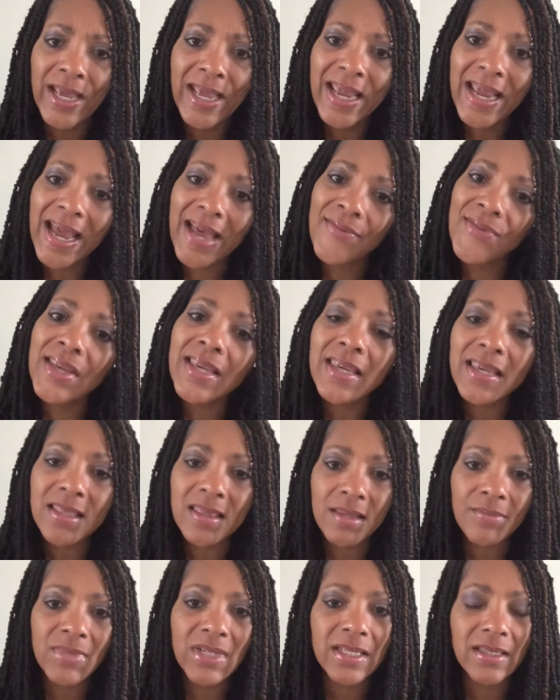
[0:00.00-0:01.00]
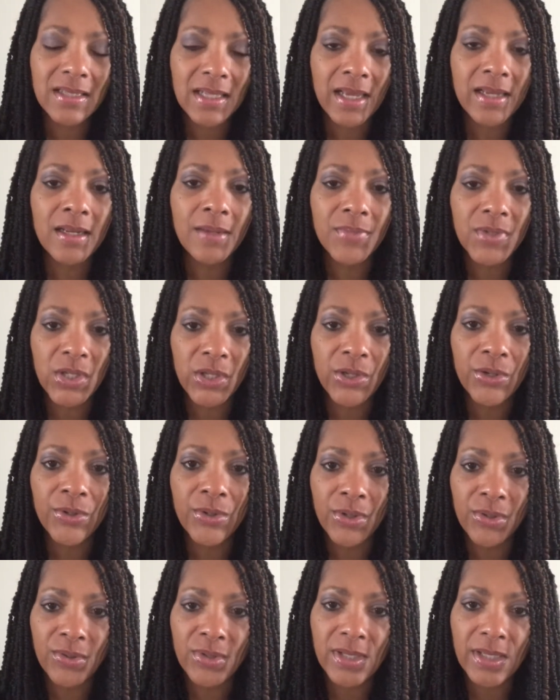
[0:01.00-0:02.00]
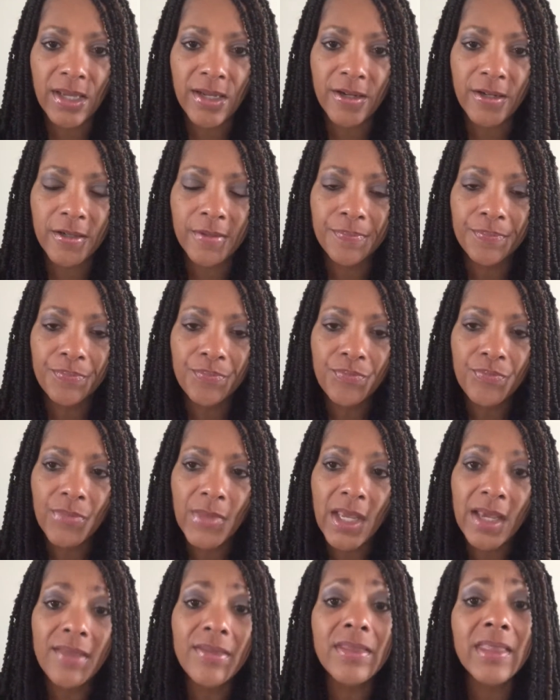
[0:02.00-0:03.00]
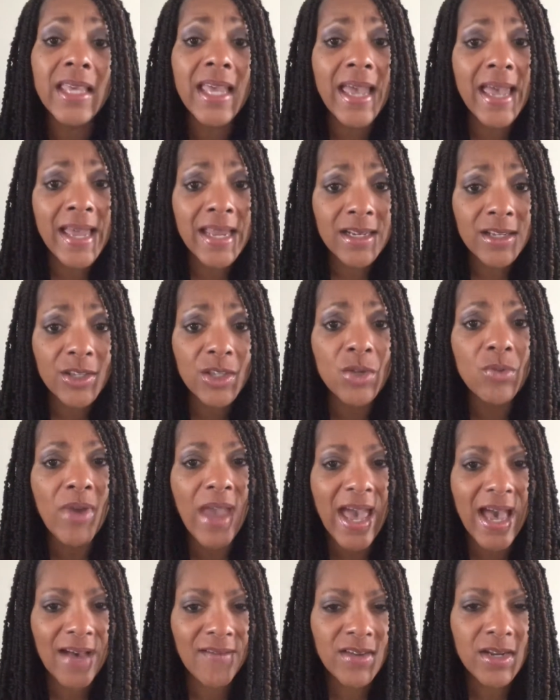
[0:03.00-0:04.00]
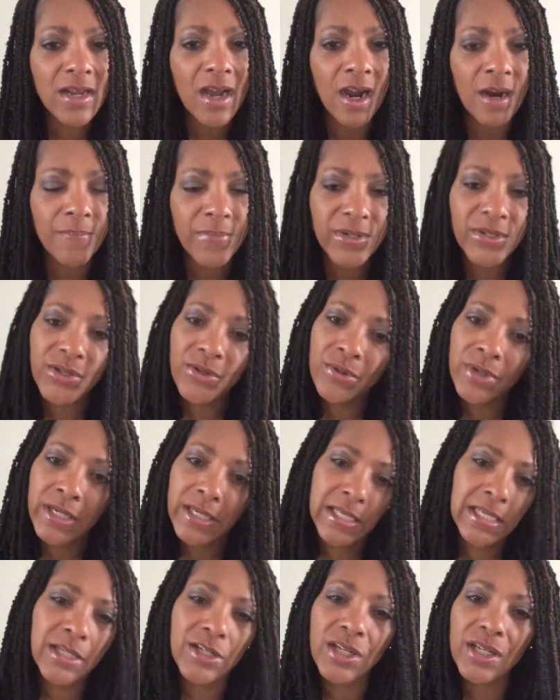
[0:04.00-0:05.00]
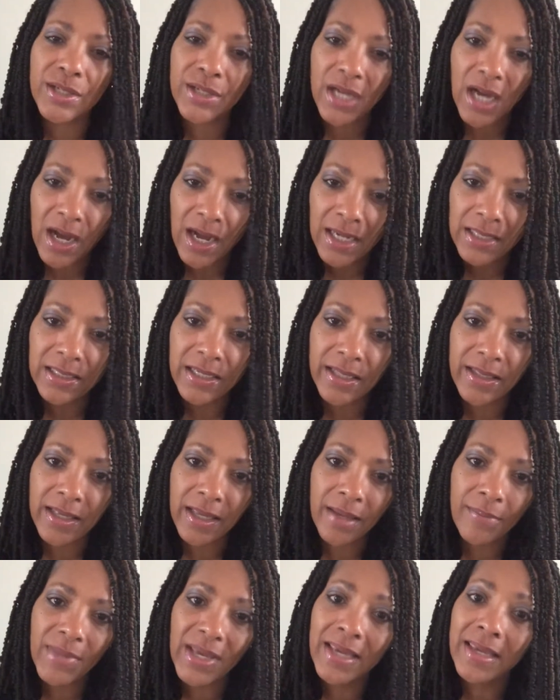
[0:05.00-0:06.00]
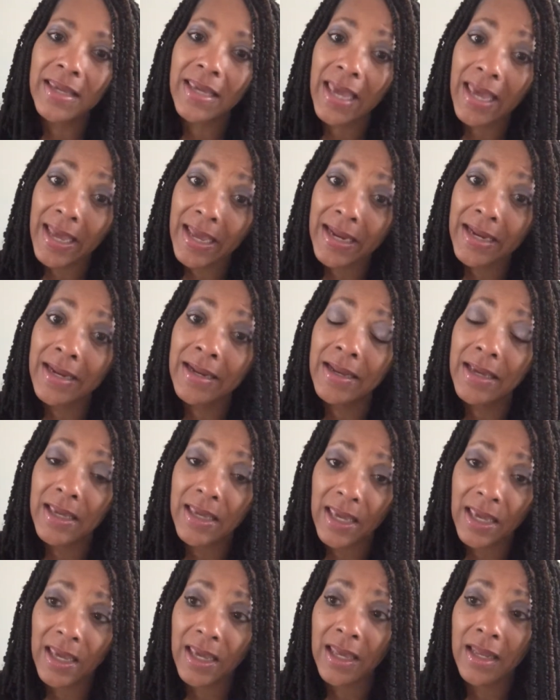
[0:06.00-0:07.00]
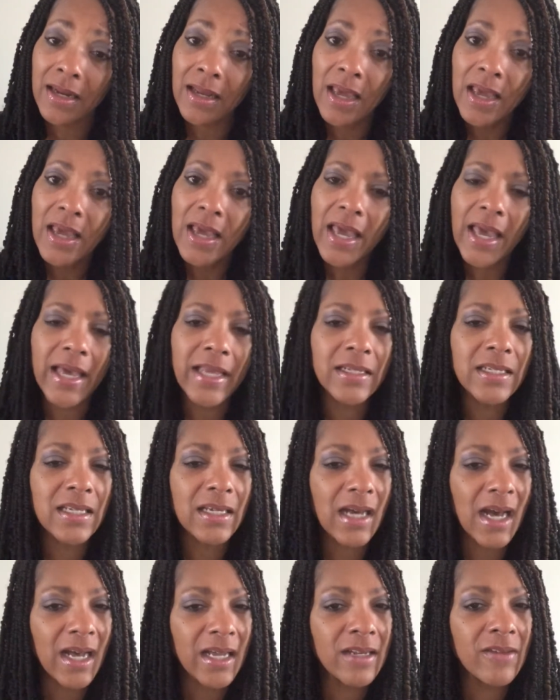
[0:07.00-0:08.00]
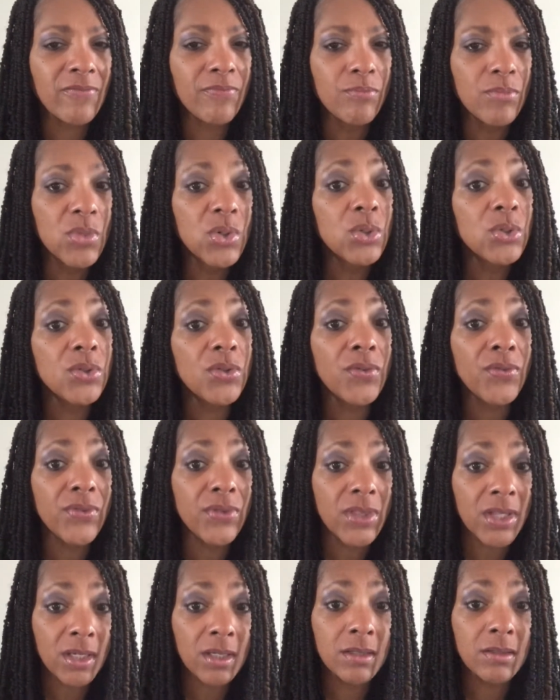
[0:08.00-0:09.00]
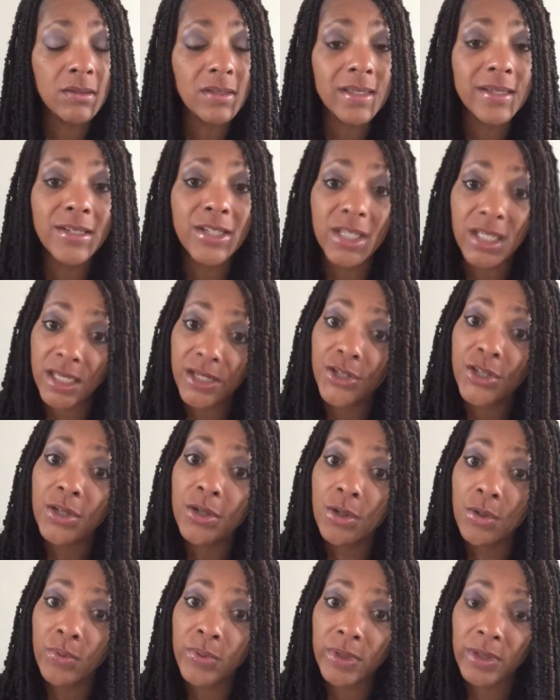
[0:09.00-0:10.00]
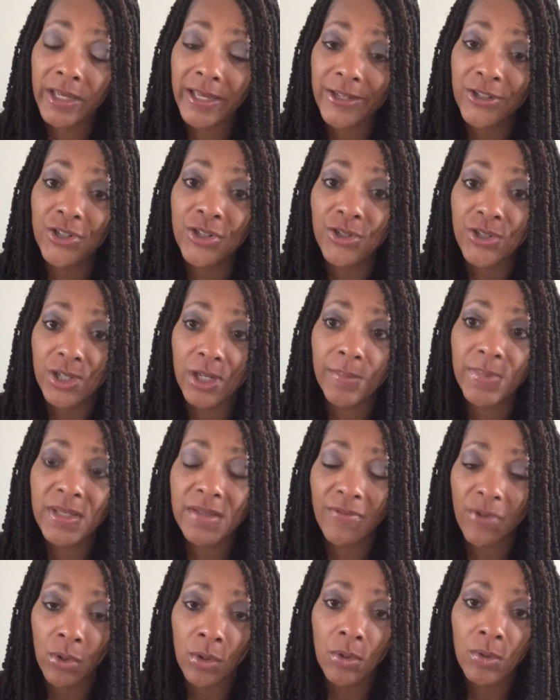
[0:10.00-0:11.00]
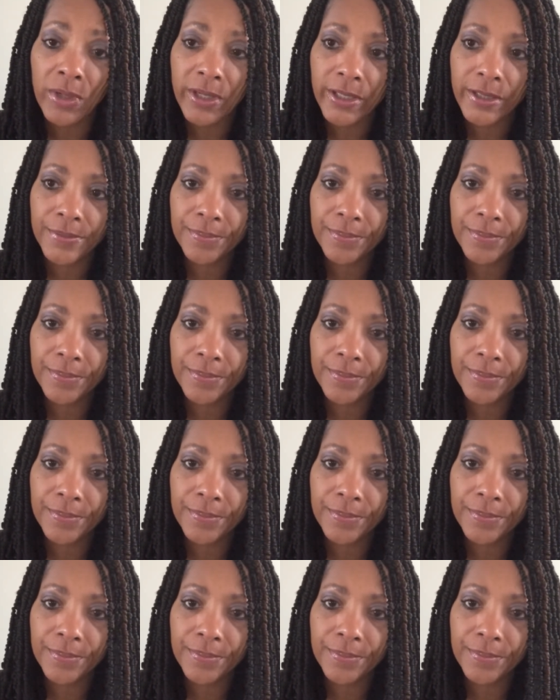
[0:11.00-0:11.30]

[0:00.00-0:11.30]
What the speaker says: and then get them to sign up to your newsletter. Then you have an opportunity to talk to them again and again and to kind of move those digital relationships forward.